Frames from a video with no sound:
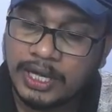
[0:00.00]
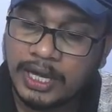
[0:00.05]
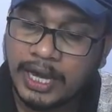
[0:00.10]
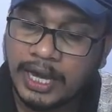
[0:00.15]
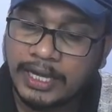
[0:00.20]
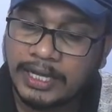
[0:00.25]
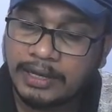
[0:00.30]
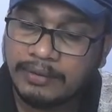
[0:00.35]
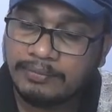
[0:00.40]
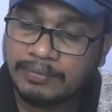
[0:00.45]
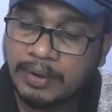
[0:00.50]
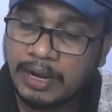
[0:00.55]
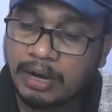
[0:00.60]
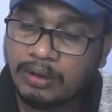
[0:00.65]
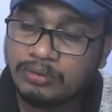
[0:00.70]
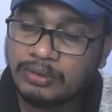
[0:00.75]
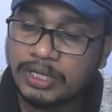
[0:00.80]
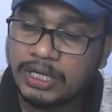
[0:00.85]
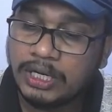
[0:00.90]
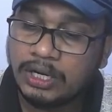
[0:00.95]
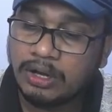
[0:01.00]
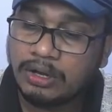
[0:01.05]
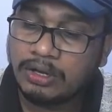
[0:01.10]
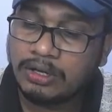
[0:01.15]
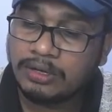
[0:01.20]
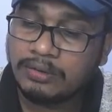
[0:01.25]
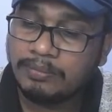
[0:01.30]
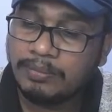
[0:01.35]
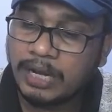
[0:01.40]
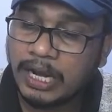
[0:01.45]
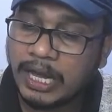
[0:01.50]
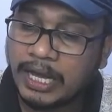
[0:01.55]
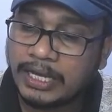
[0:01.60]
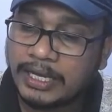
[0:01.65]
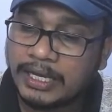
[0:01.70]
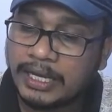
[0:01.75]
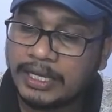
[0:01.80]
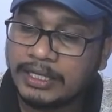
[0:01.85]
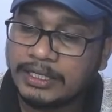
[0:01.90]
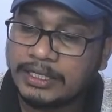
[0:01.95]
I have found a lock of black
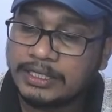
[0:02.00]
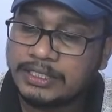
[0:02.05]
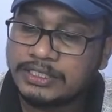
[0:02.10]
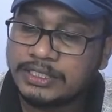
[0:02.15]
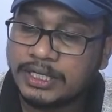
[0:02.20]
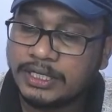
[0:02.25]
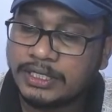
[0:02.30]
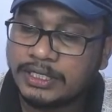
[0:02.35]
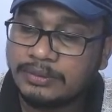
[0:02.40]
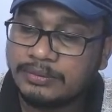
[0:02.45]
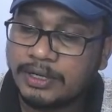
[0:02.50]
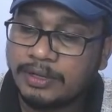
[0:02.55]
hair inside